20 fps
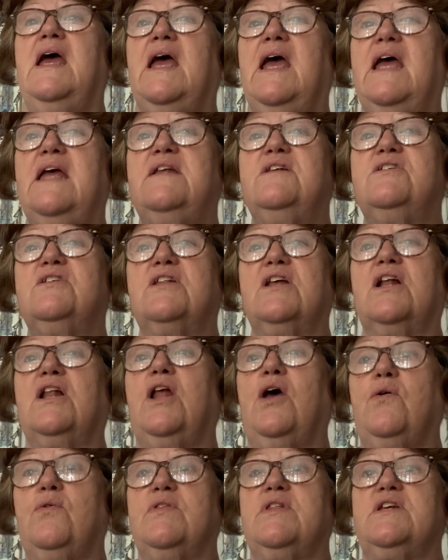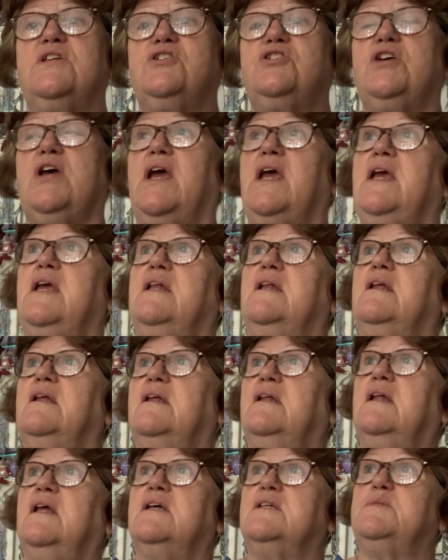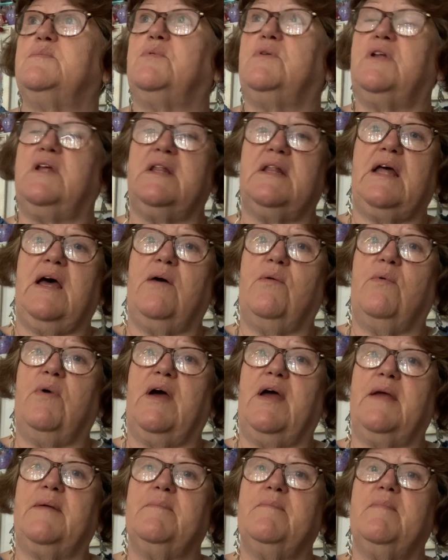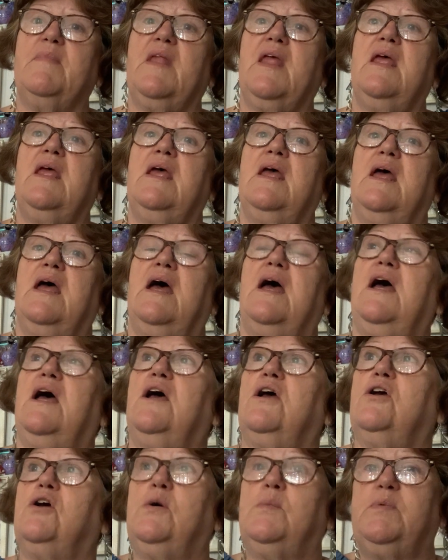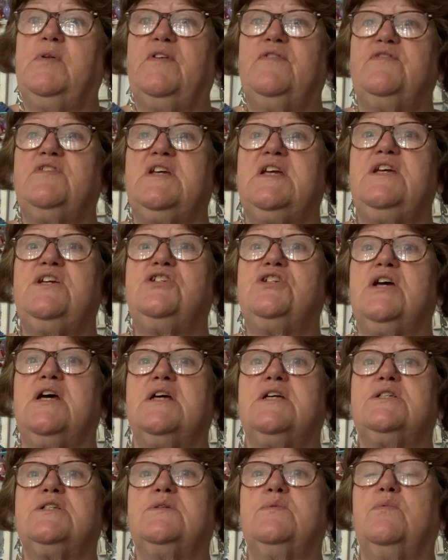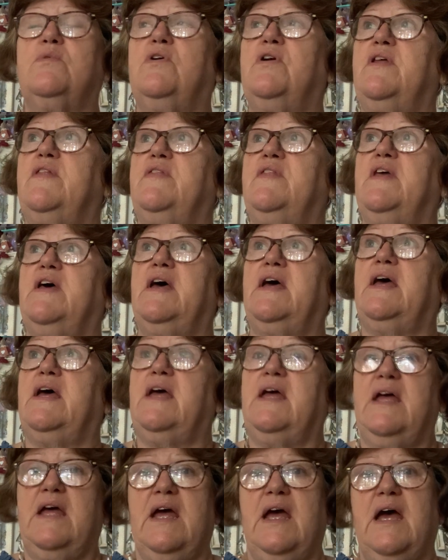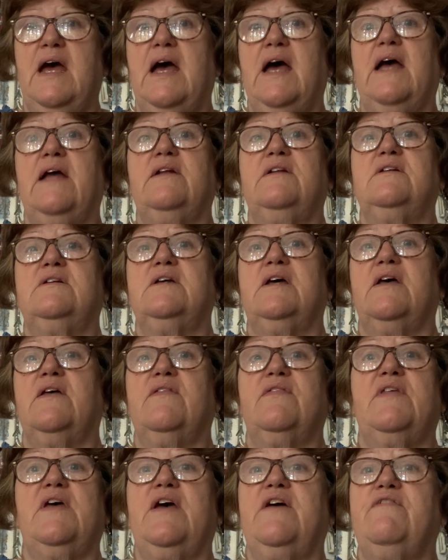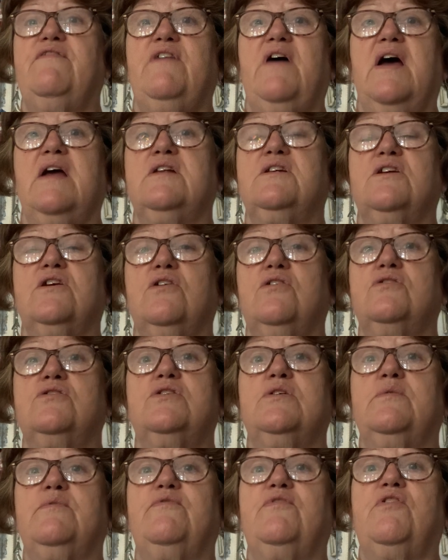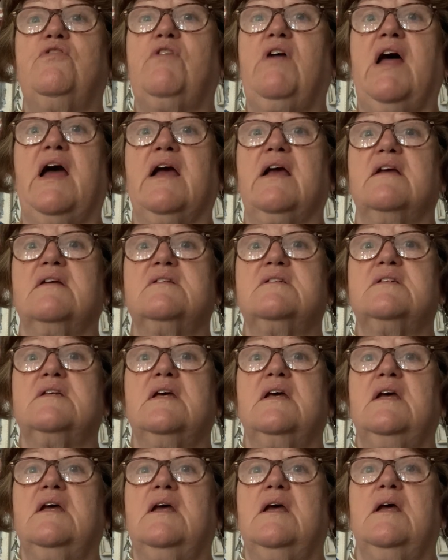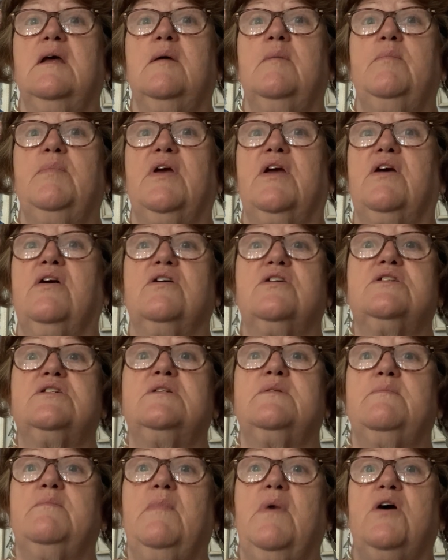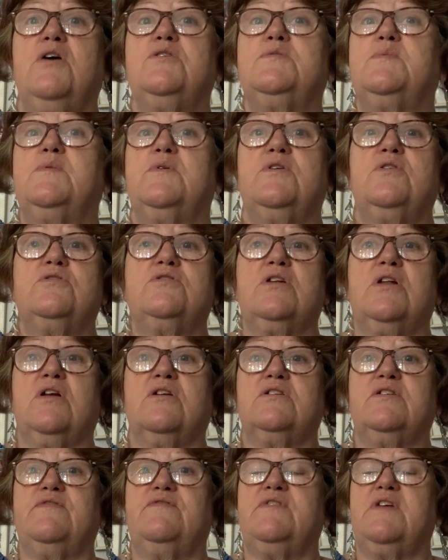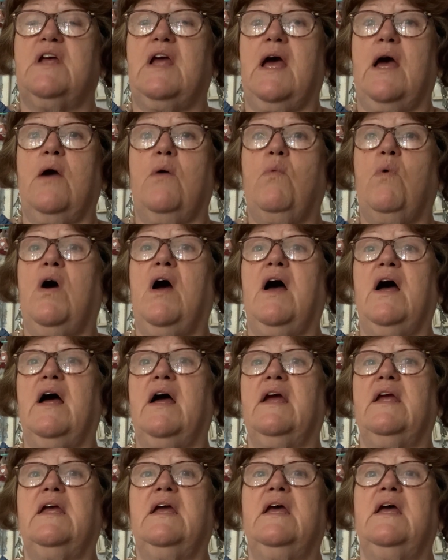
into the clothing chain, let's put it that way. A couple of t-shirts were in there, and they're fine to cut up for rags because my husband does a lot of DIY.